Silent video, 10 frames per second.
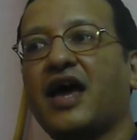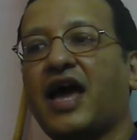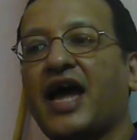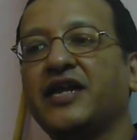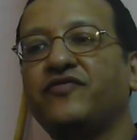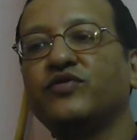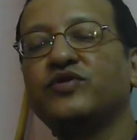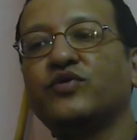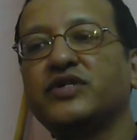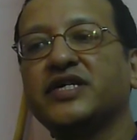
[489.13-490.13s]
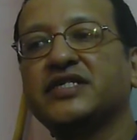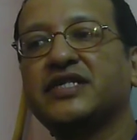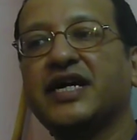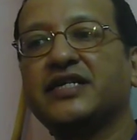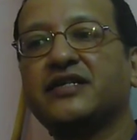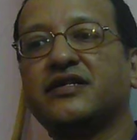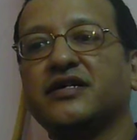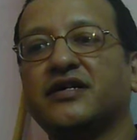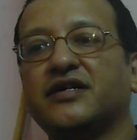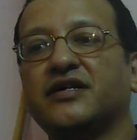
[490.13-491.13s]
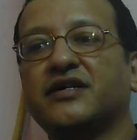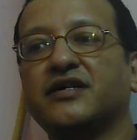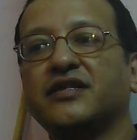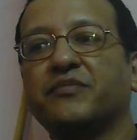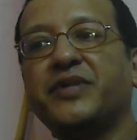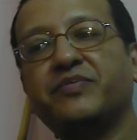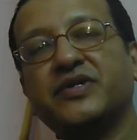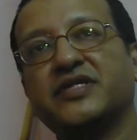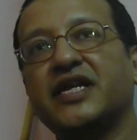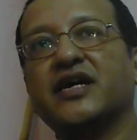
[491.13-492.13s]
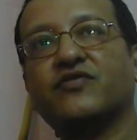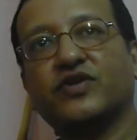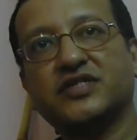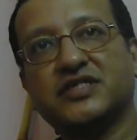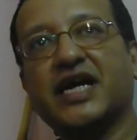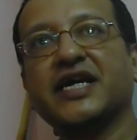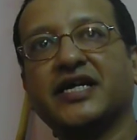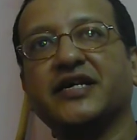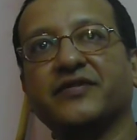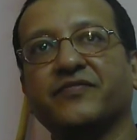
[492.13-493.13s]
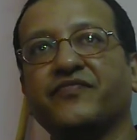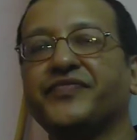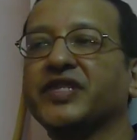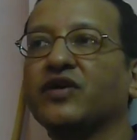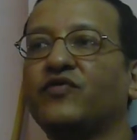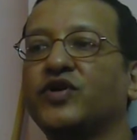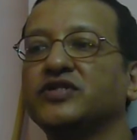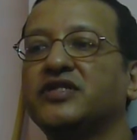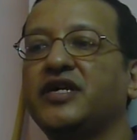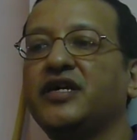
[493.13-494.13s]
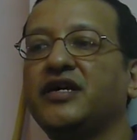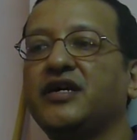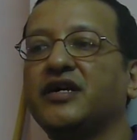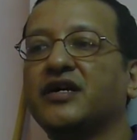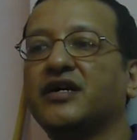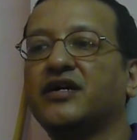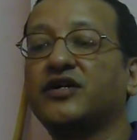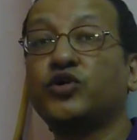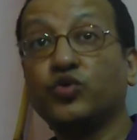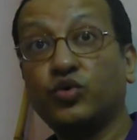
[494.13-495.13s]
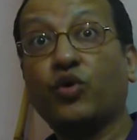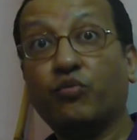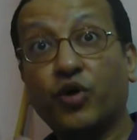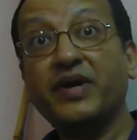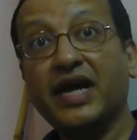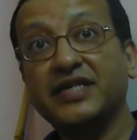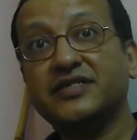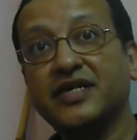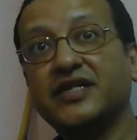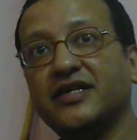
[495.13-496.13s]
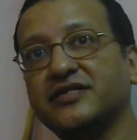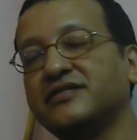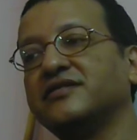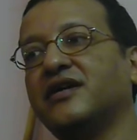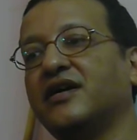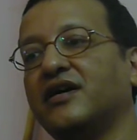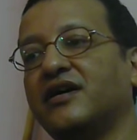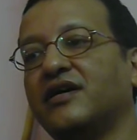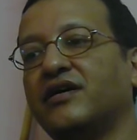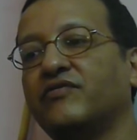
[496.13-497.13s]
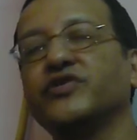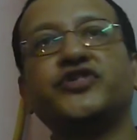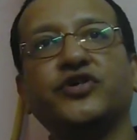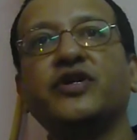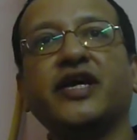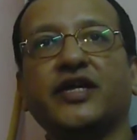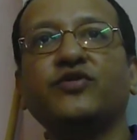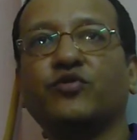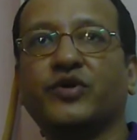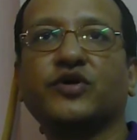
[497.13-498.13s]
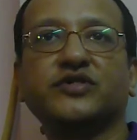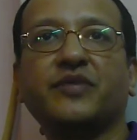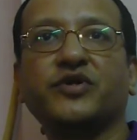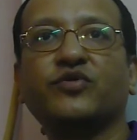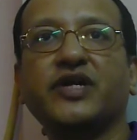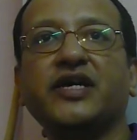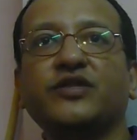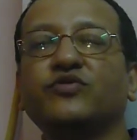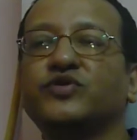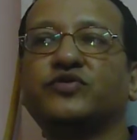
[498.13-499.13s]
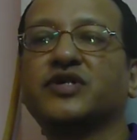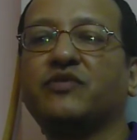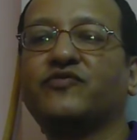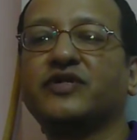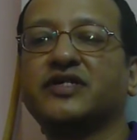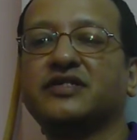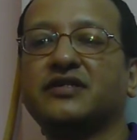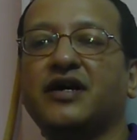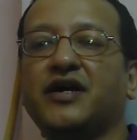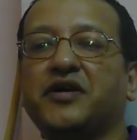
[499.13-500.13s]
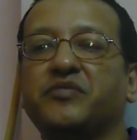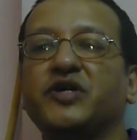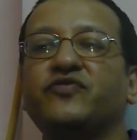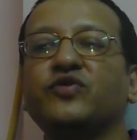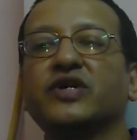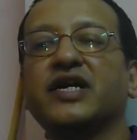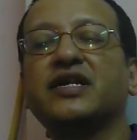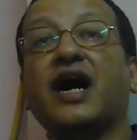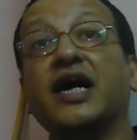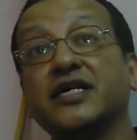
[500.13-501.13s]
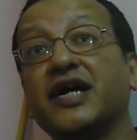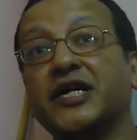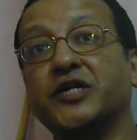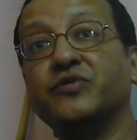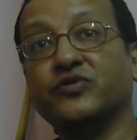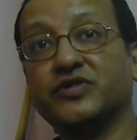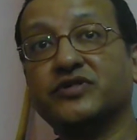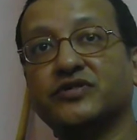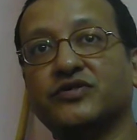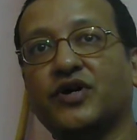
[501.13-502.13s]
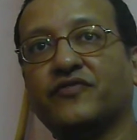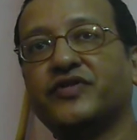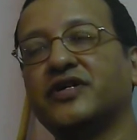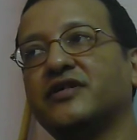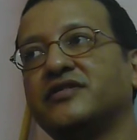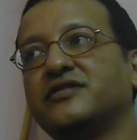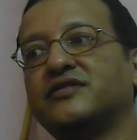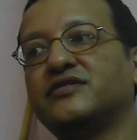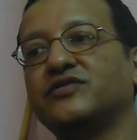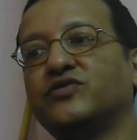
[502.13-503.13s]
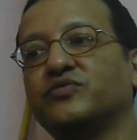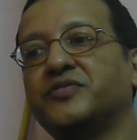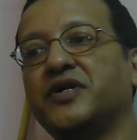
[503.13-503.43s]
And if you notice that the people Tilak was targeting was to mobilize in this was surely Hindu, because only Hindus would come for this. But if you look at other attributes of the group,